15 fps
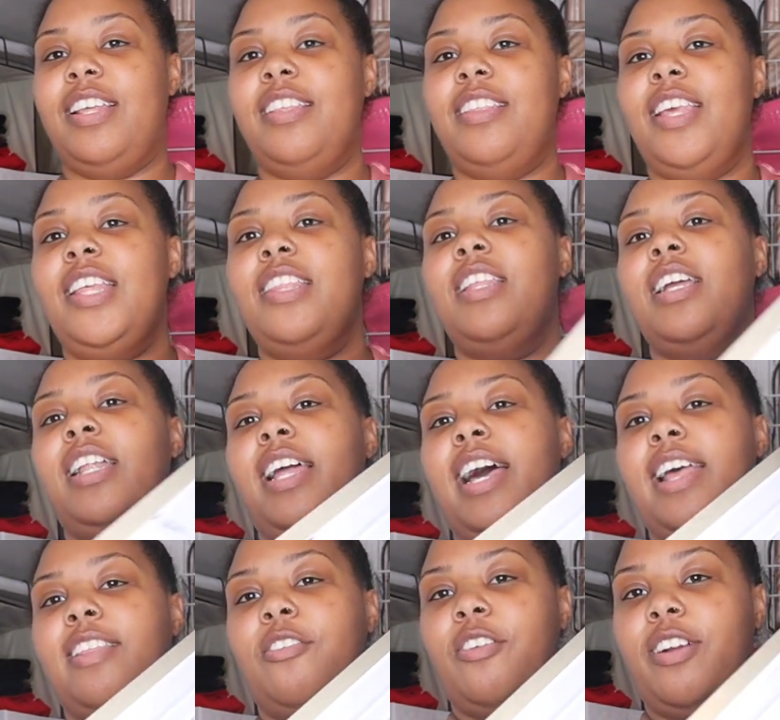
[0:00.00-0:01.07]
this is the
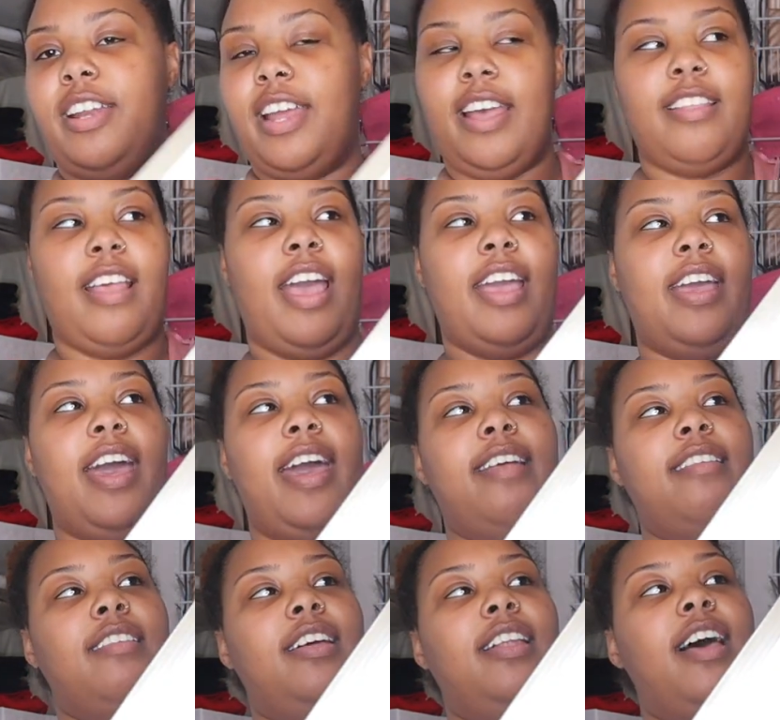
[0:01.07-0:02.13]
closet organizer I got.
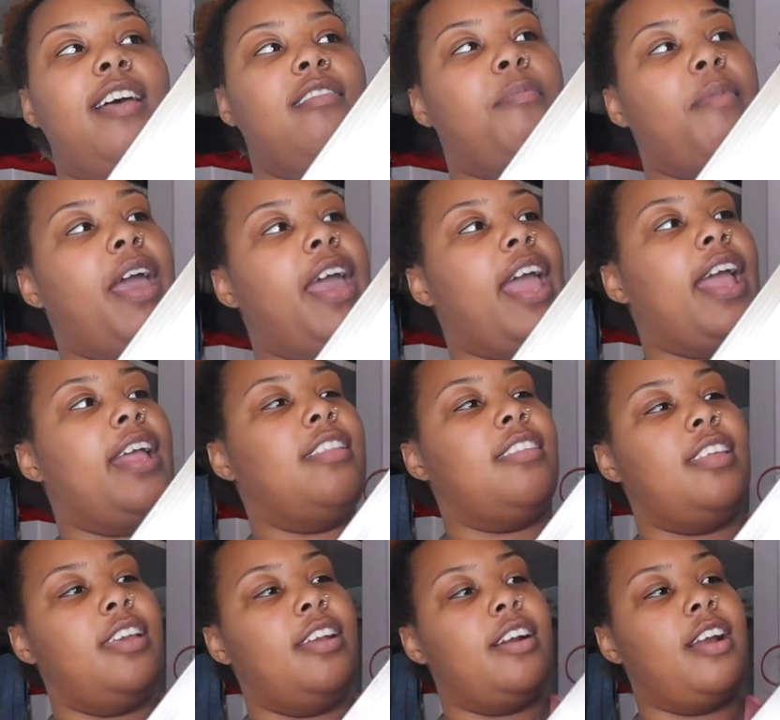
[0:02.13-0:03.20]
It's the Closet Mate eight
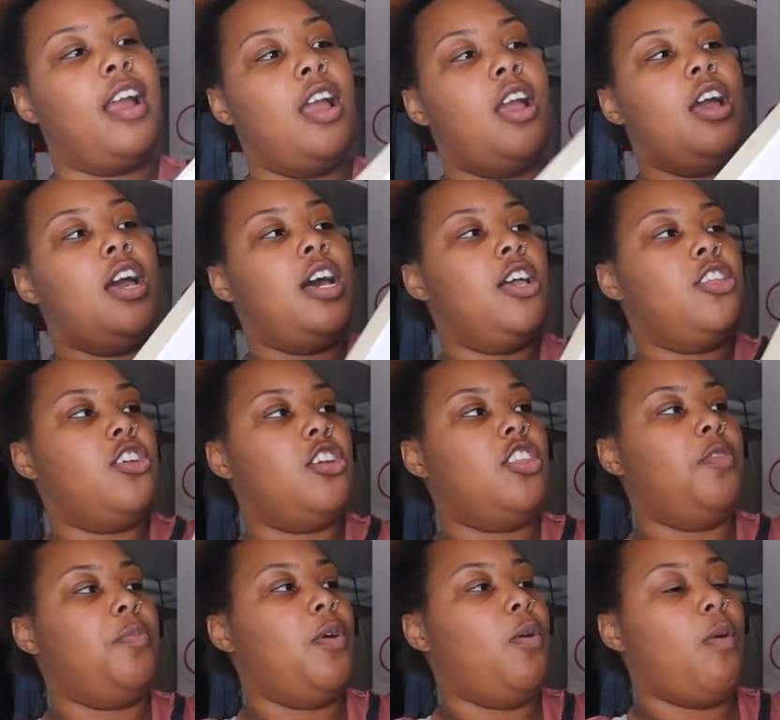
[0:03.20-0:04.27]
tier
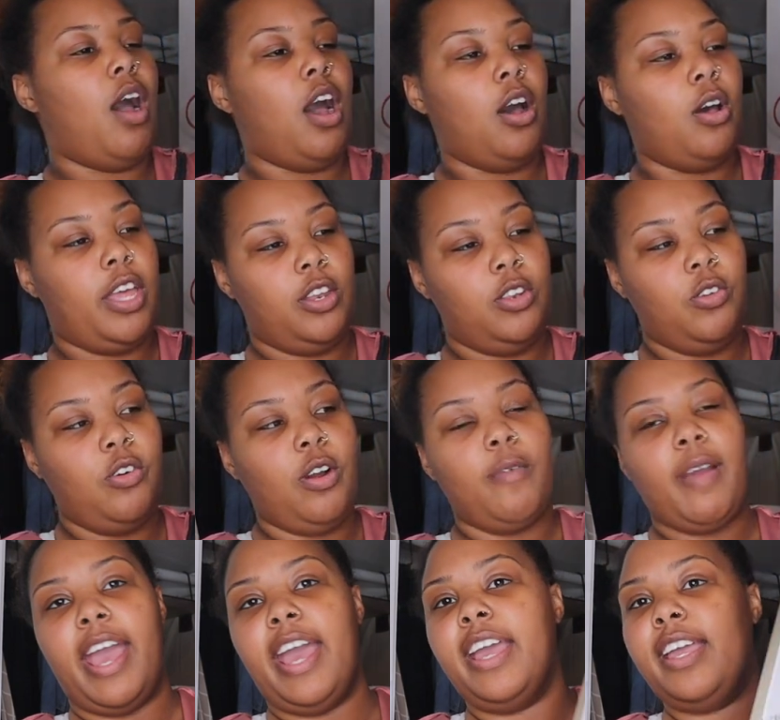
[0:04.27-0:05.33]
adjustable wall and door
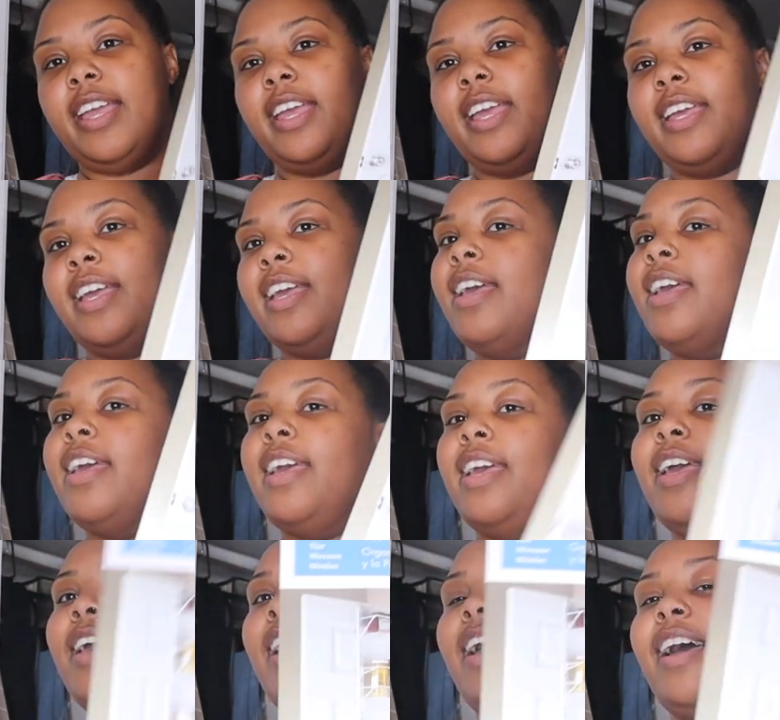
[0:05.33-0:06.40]
rack.
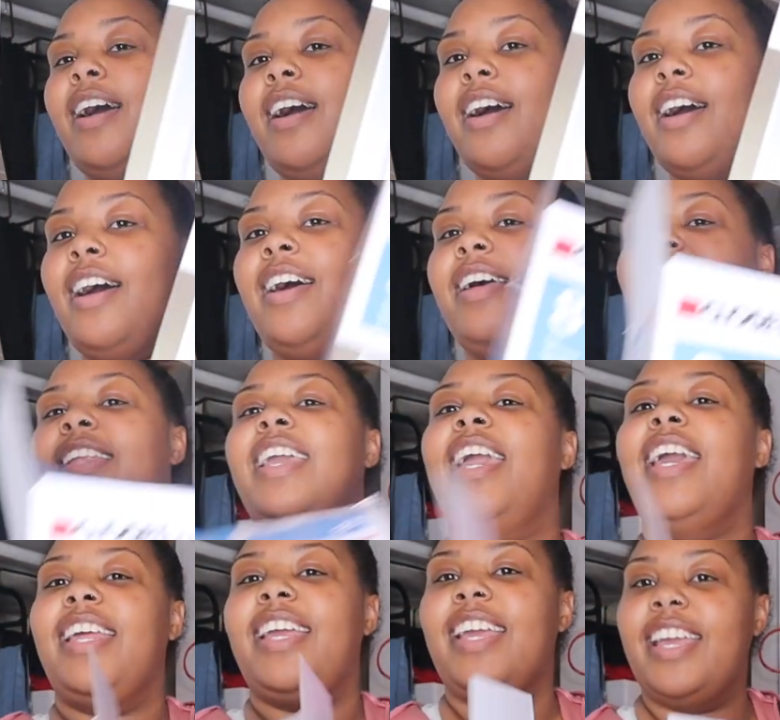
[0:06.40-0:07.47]
Oh, look
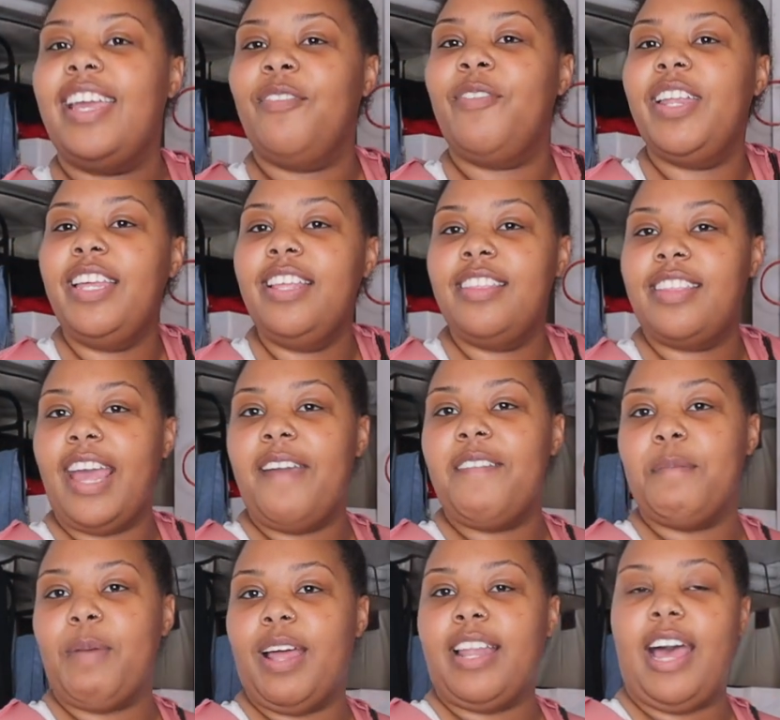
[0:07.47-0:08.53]
at it. It really
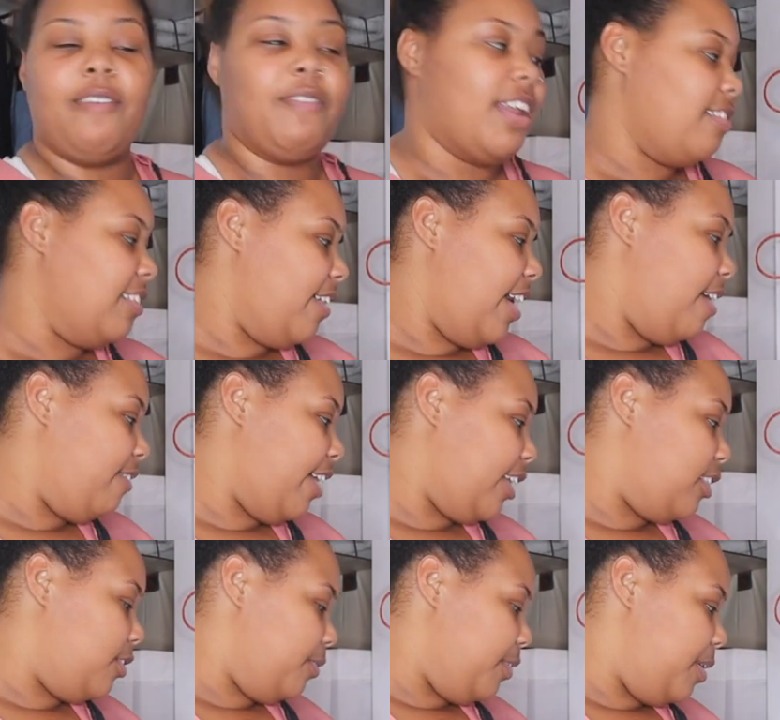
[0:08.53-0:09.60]
saved my life, and I still have
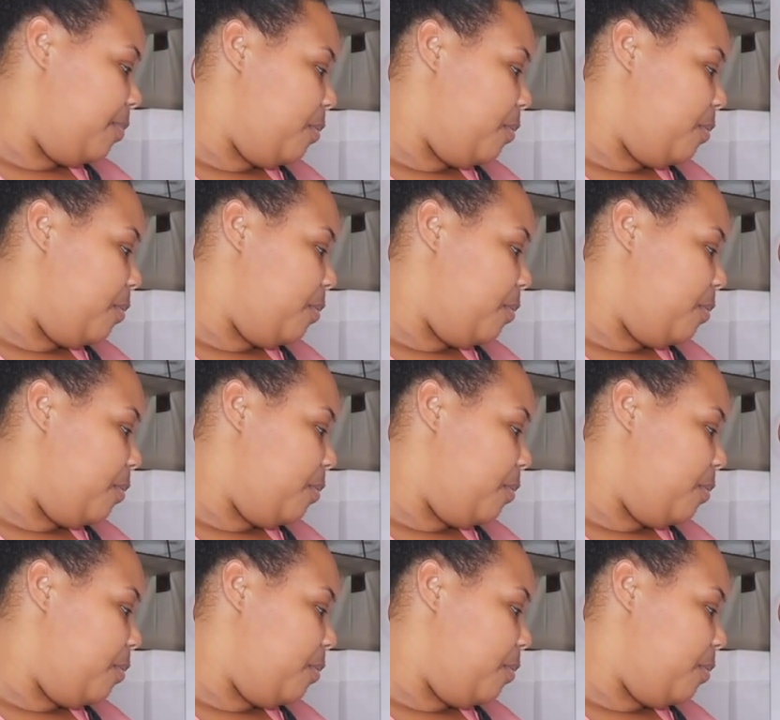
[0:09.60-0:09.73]
like three